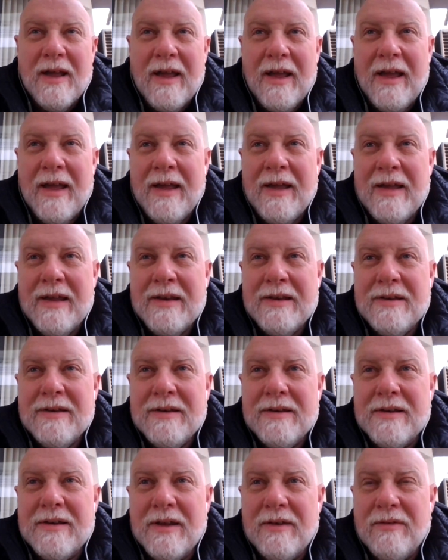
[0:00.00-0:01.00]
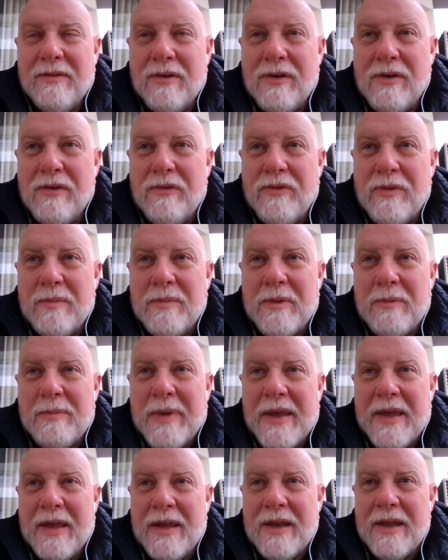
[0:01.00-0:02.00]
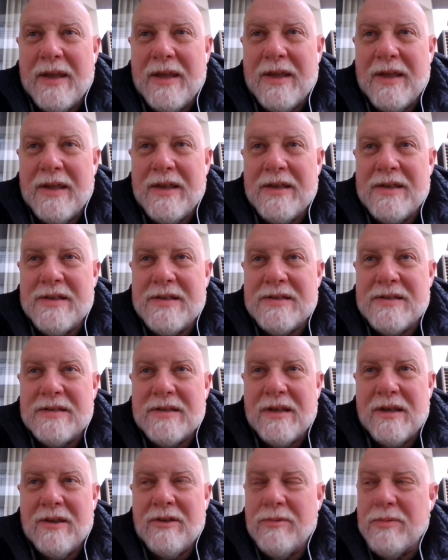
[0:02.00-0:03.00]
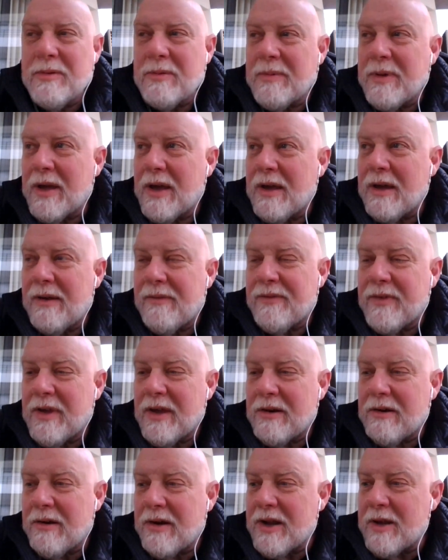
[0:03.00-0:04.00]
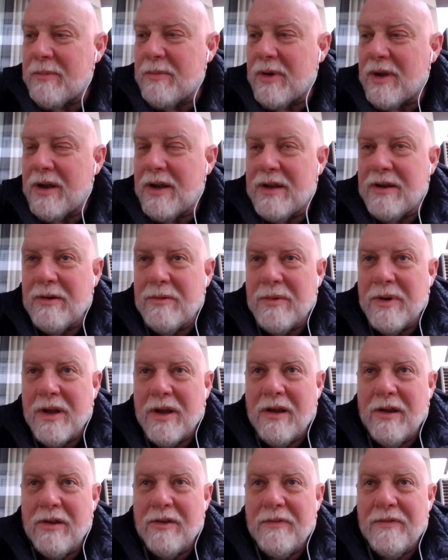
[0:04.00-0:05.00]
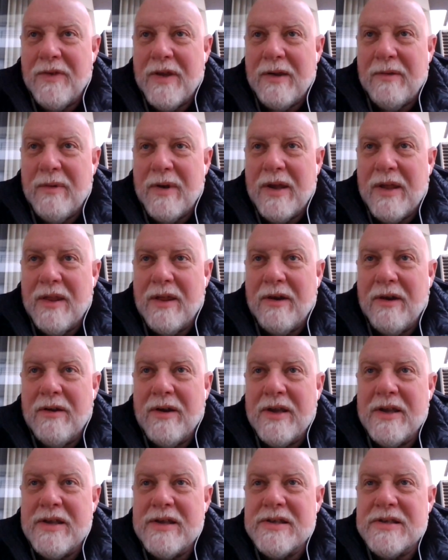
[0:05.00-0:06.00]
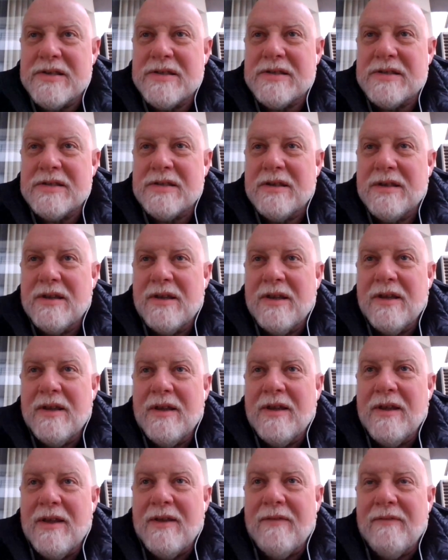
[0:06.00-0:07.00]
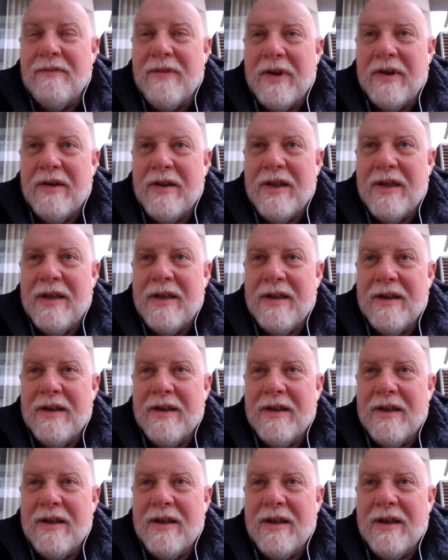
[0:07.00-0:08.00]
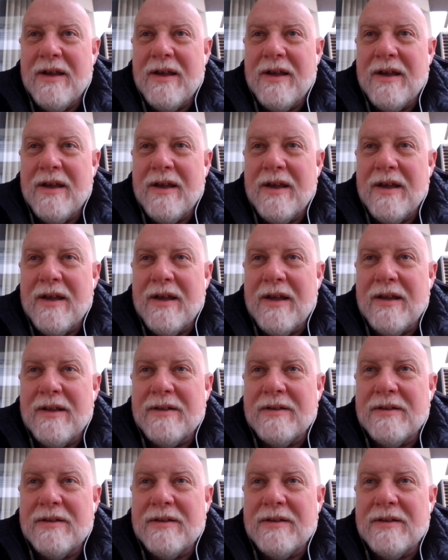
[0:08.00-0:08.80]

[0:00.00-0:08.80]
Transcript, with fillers: Ann Darrow from the beginning is, I hope I've got, I've got her name right, I don't want to call her Fay Wray though, is very uh,